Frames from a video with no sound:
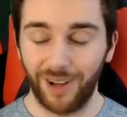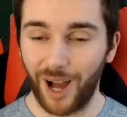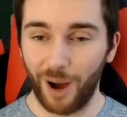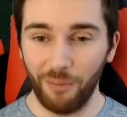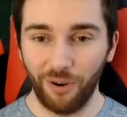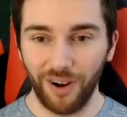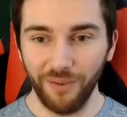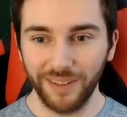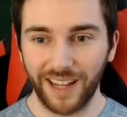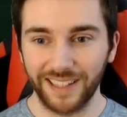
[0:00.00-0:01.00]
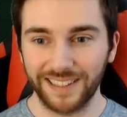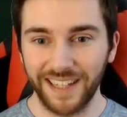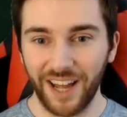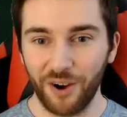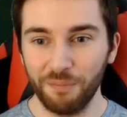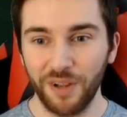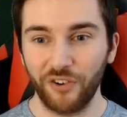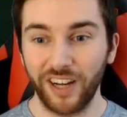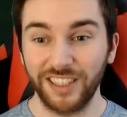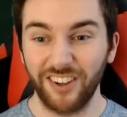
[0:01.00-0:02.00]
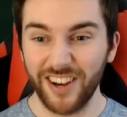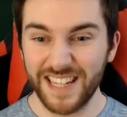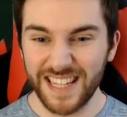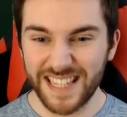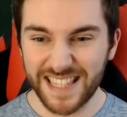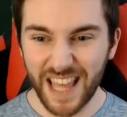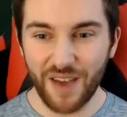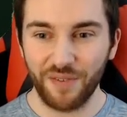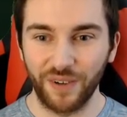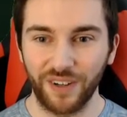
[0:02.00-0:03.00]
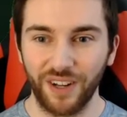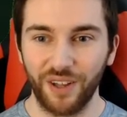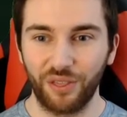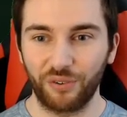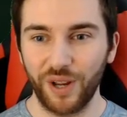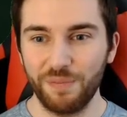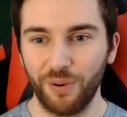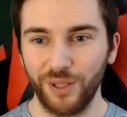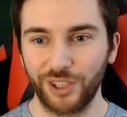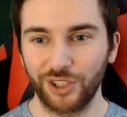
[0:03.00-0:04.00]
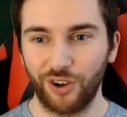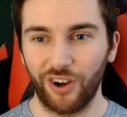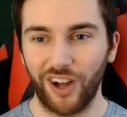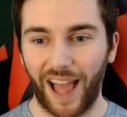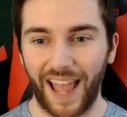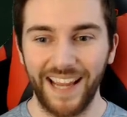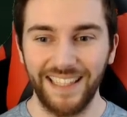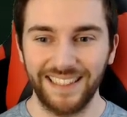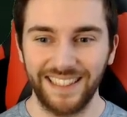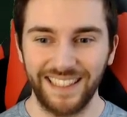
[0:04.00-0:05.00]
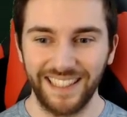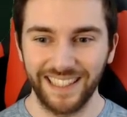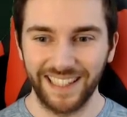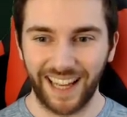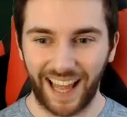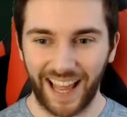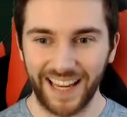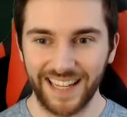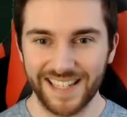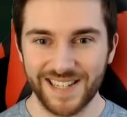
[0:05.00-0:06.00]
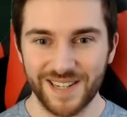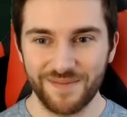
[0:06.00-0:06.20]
I'm all right with that. So now mid range 97 Three point shot, 88.